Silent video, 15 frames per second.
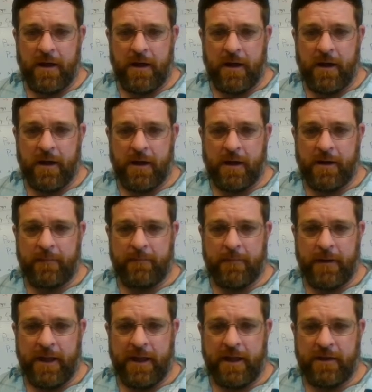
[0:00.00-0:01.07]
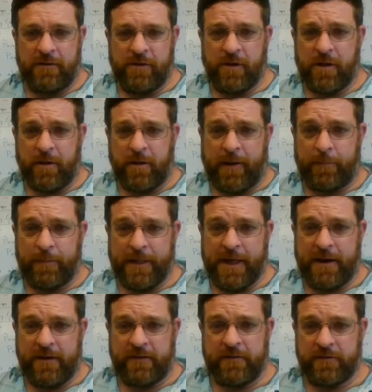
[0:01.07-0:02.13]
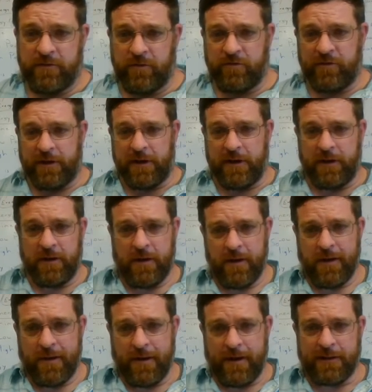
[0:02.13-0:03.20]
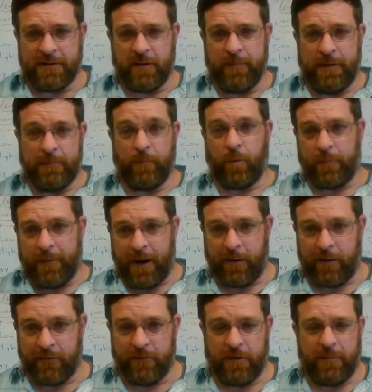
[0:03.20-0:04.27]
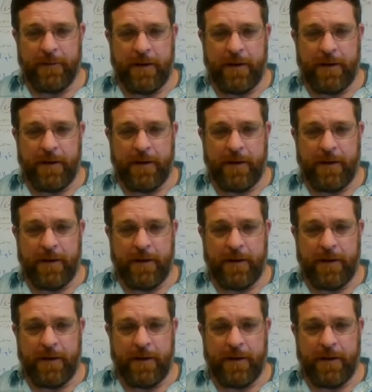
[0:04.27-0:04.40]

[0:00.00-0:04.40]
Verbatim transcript: Um, a nuclear power plant is usually a little bit more powerful,